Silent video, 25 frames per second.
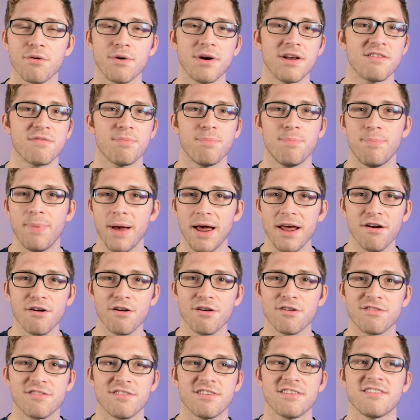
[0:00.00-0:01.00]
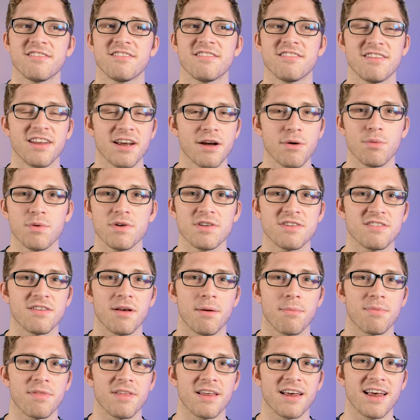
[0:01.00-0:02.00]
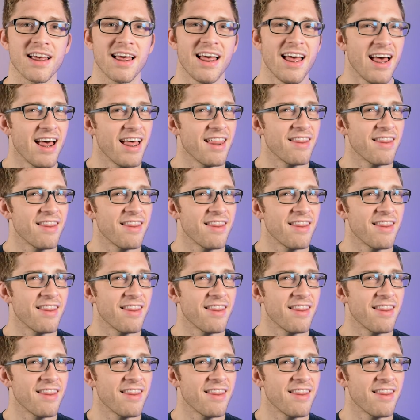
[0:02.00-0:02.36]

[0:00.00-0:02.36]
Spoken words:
It's better to stick with something